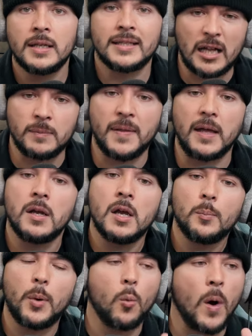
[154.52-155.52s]
telling me that.
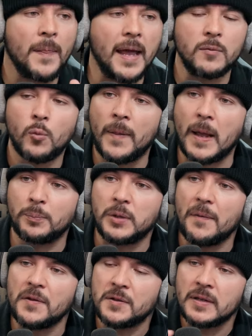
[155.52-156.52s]
But when they when they
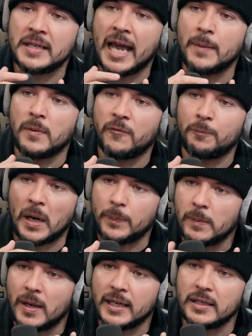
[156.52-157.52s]
play this game of
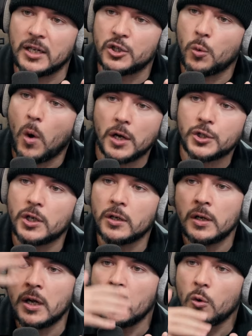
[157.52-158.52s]
Purple Monkey
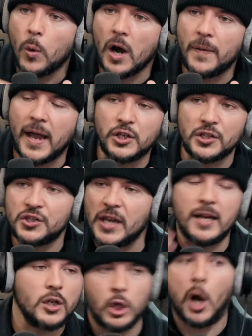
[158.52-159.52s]
Dishwasher, yep. where they just
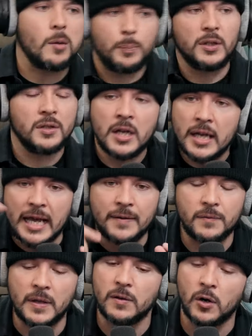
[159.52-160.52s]
say garbled.
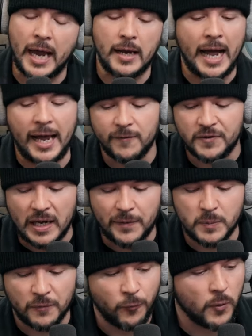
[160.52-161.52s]
It, th- okay, I have said
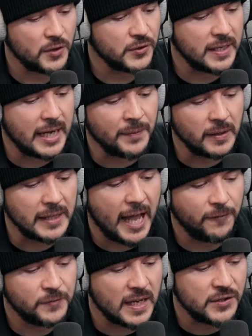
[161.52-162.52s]
this before. I'll say it again. The
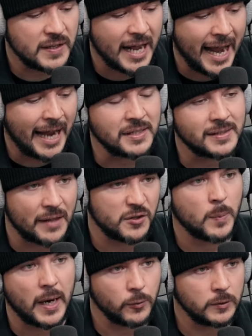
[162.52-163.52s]
left is an ant death
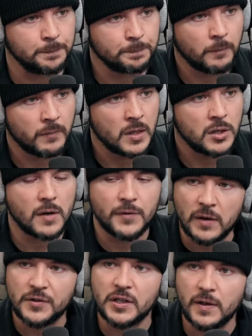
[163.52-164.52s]
spiral. Mm. You, ever,
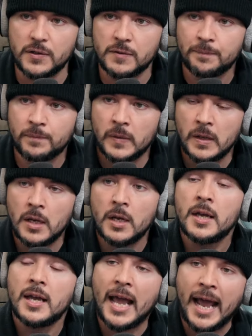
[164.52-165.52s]
you ever see those? Yep.
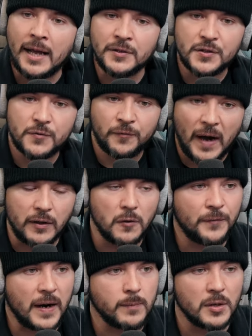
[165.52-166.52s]
Ants follow
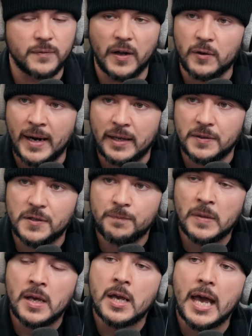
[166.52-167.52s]
pheromones of other ants,
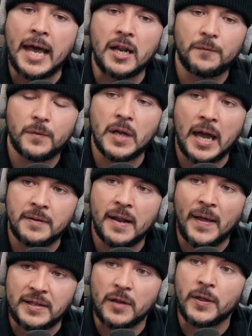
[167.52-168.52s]
and if and
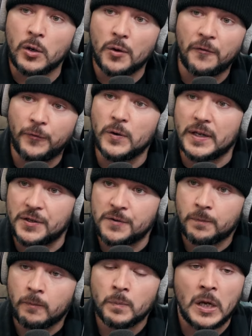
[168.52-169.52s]
that's how they know where the food is.
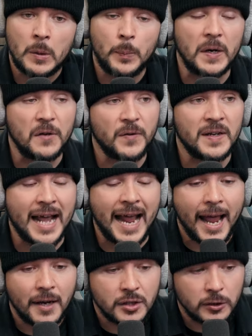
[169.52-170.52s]
But if an
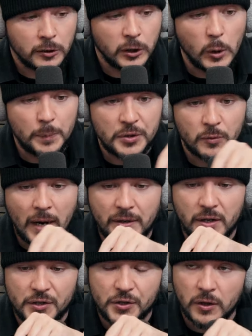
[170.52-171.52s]
ant loops around
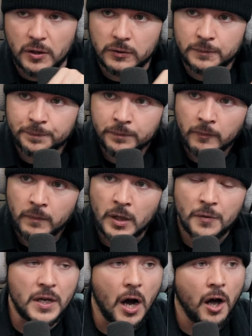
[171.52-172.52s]
in a circle,
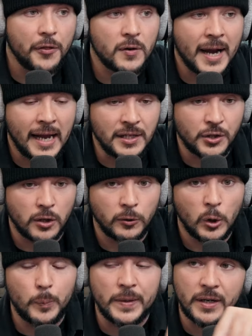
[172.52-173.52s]
the other ants start
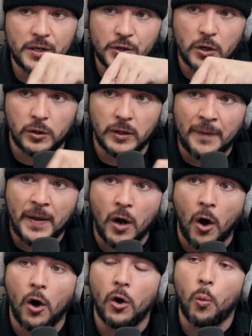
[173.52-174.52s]
looping in a circle, and they
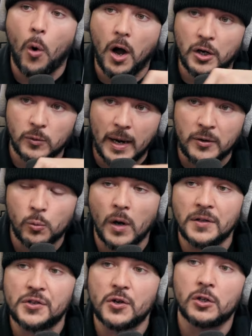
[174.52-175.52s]
all walk around in
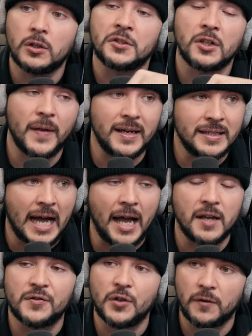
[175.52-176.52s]
one circle until they die
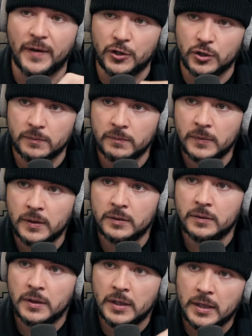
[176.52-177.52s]
of starvation
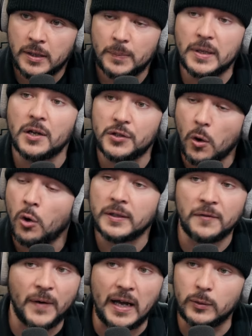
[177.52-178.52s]
because they're
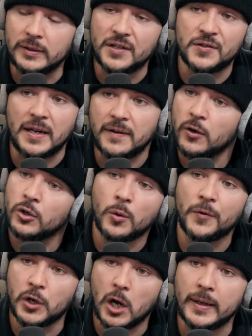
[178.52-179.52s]
only following the scent. They don't know
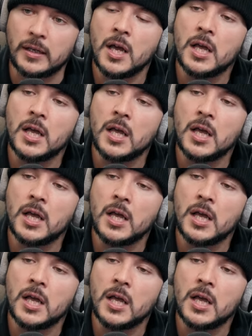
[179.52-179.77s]
where they're going.